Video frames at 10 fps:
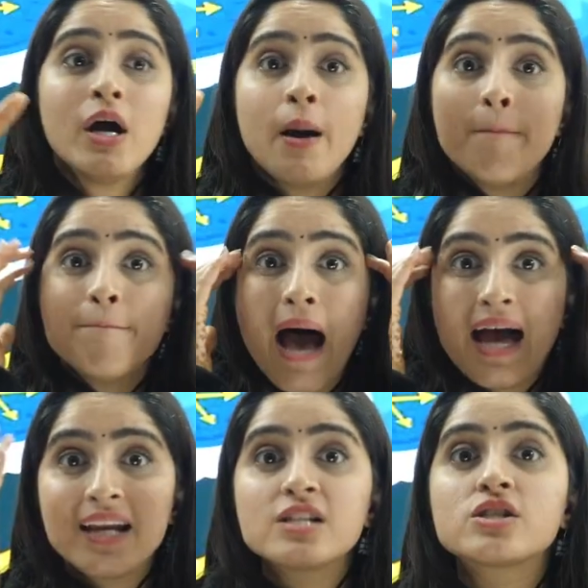
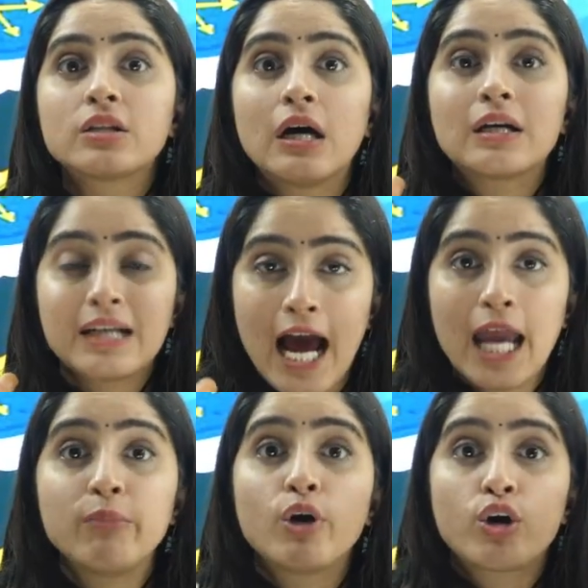manage the
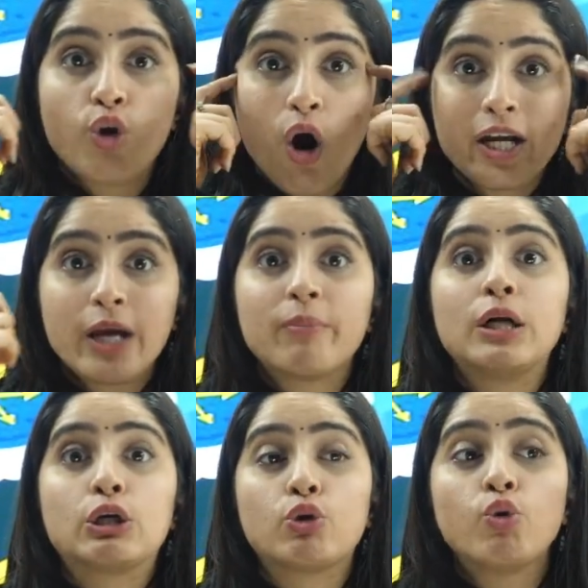time. You are not
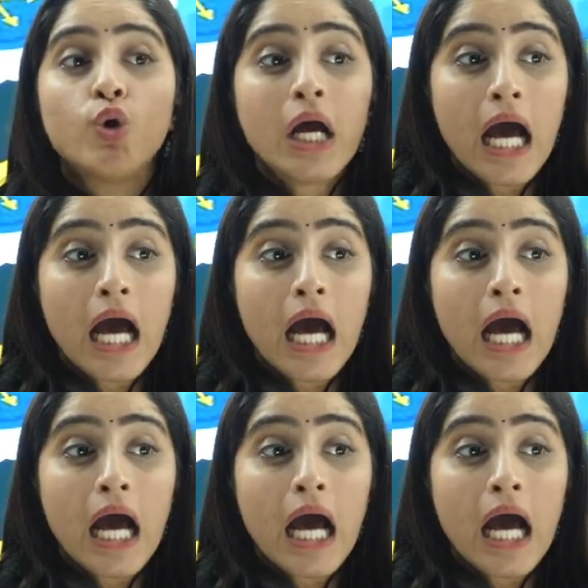able to